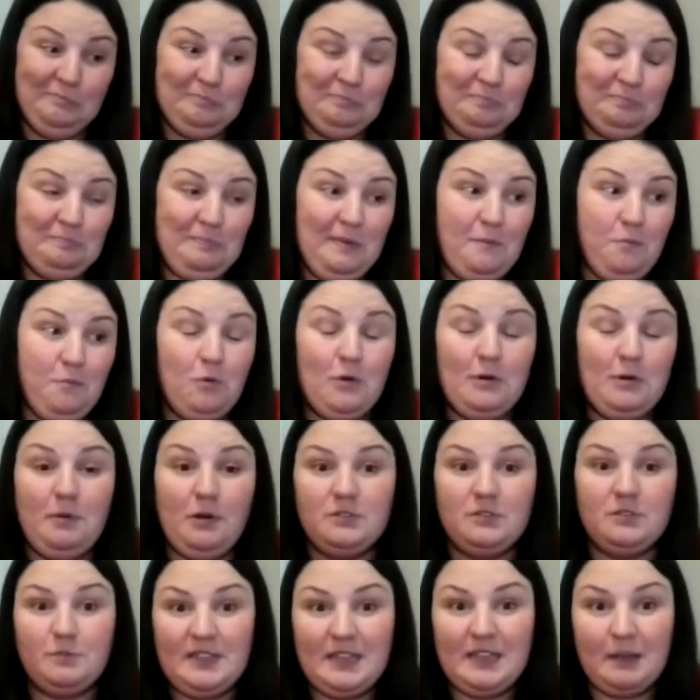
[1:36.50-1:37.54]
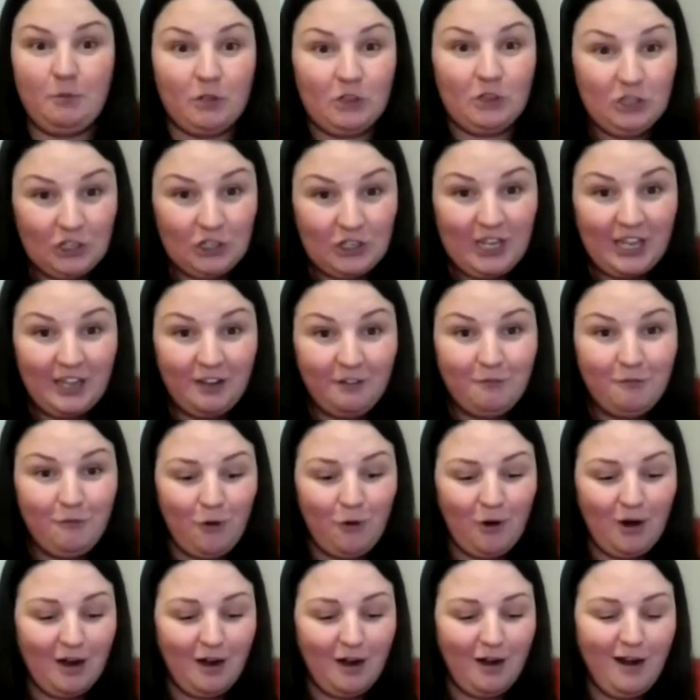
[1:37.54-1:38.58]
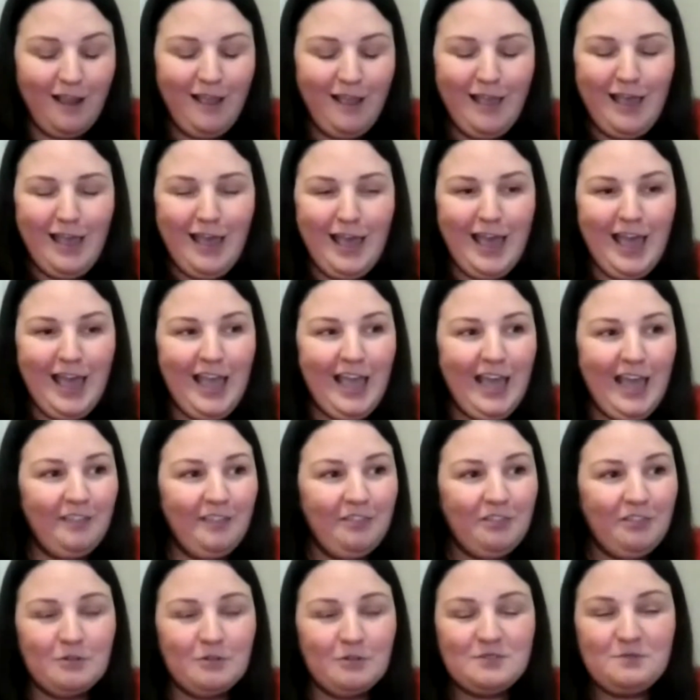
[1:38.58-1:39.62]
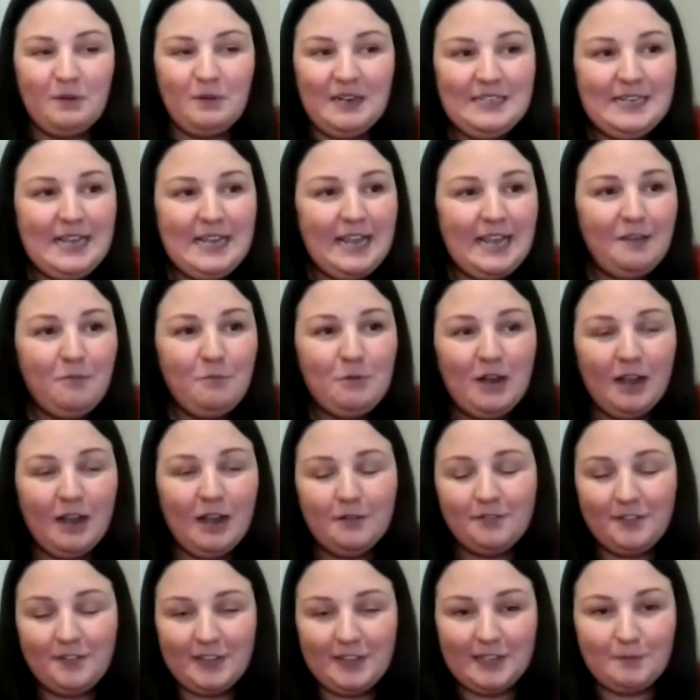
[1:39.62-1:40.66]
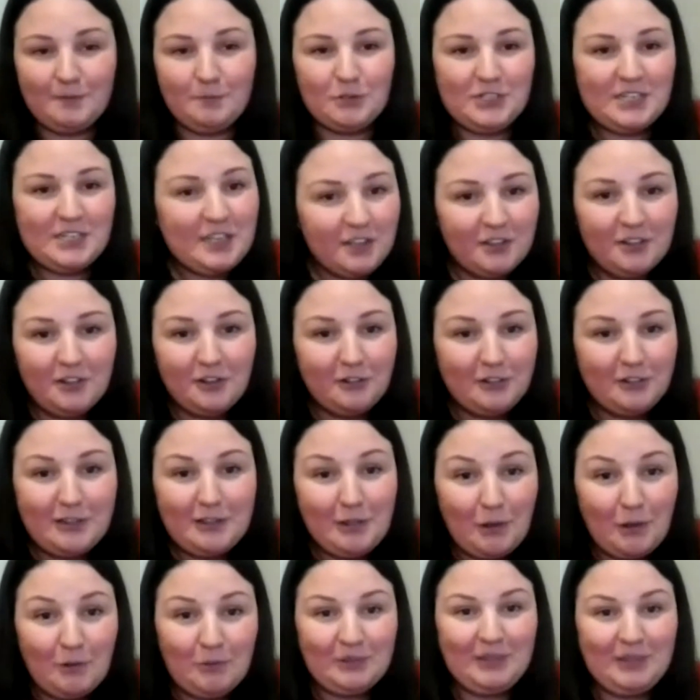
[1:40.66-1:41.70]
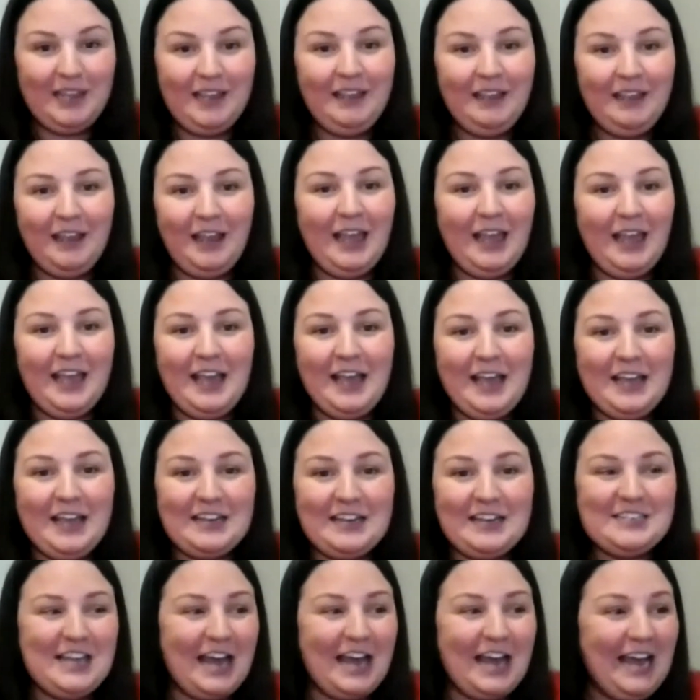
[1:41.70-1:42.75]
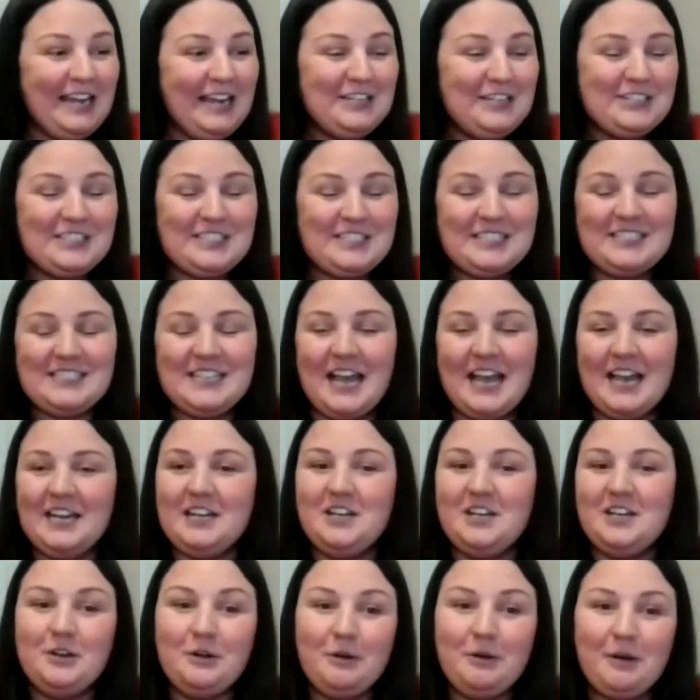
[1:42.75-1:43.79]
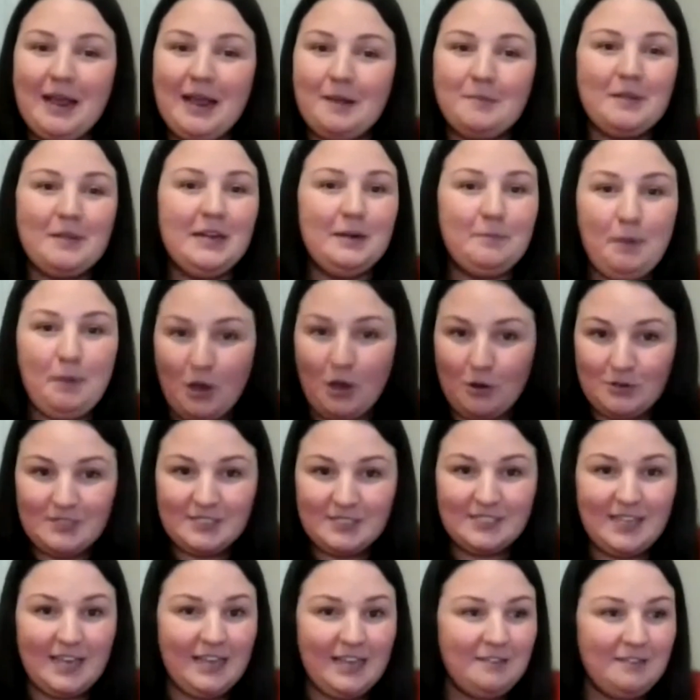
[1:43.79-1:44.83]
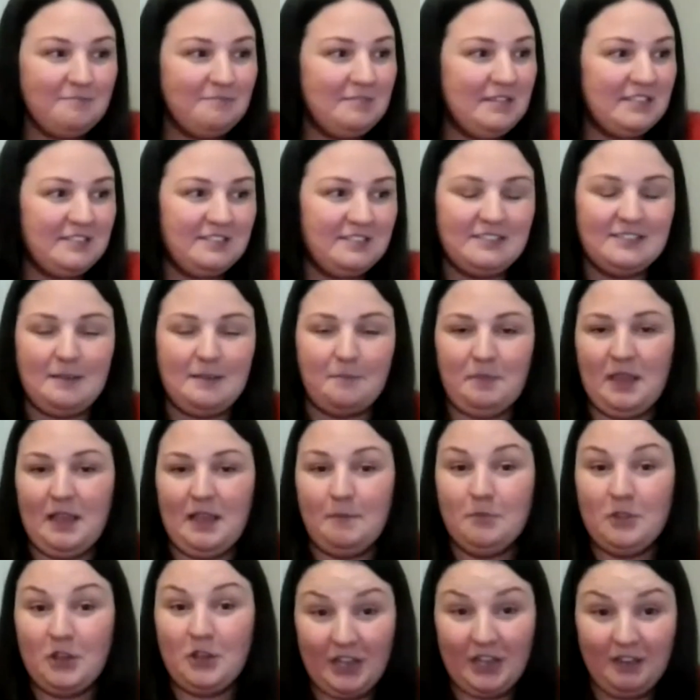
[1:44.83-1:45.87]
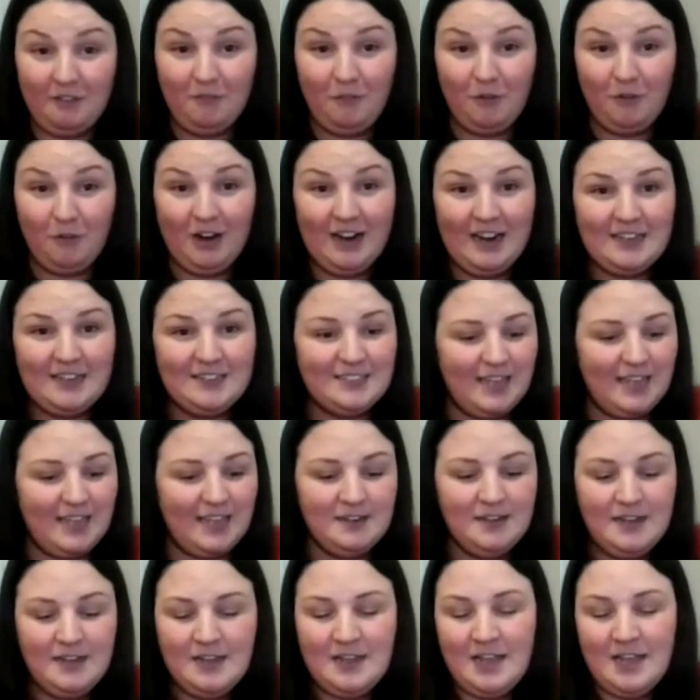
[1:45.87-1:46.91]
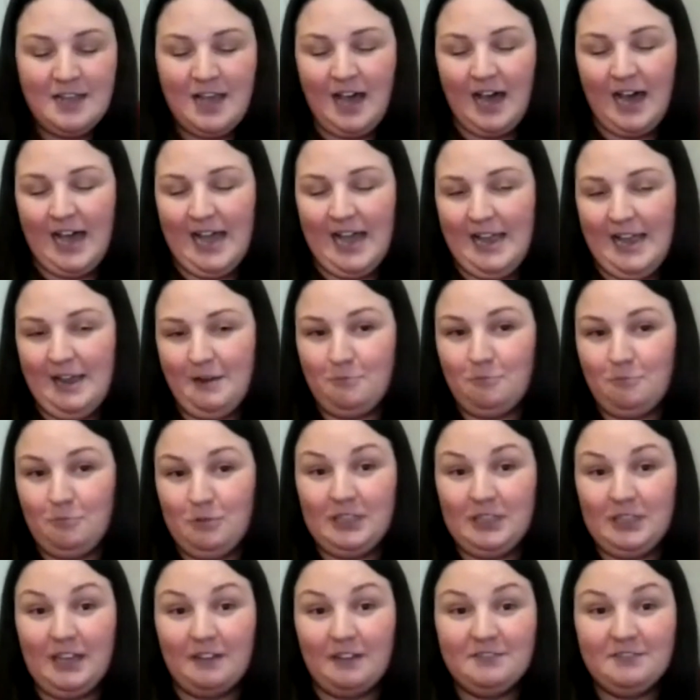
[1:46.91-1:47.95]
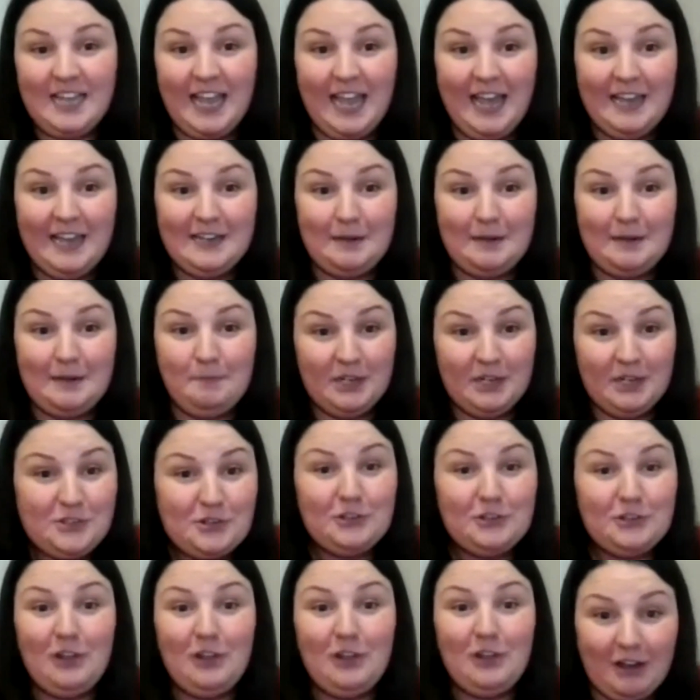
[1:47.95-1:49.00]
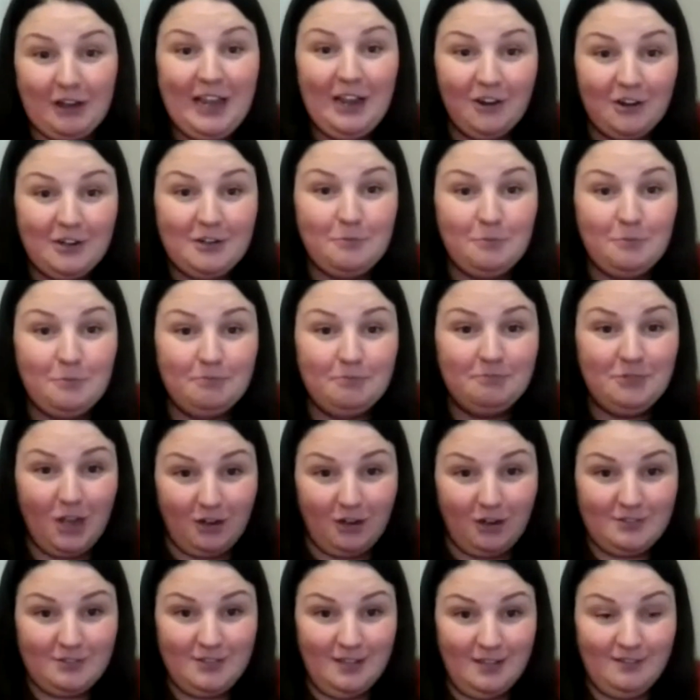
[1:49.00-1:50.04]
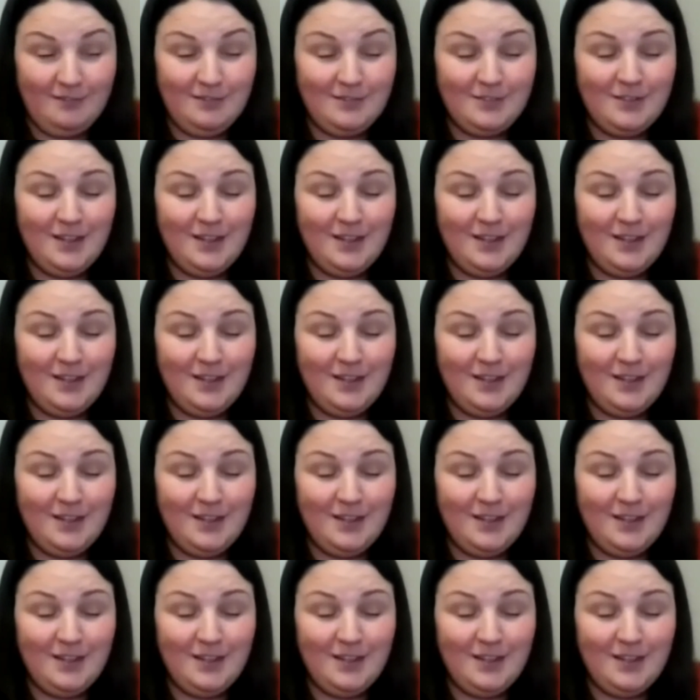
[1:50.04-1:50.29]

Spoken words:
people would post what they were looking for. And there was one day where I was feeling particularly lonely, and I just decided, you know what, I'm going to post that this is something I'm looking for. I said, I would love to get a miniature long-haired dachshund,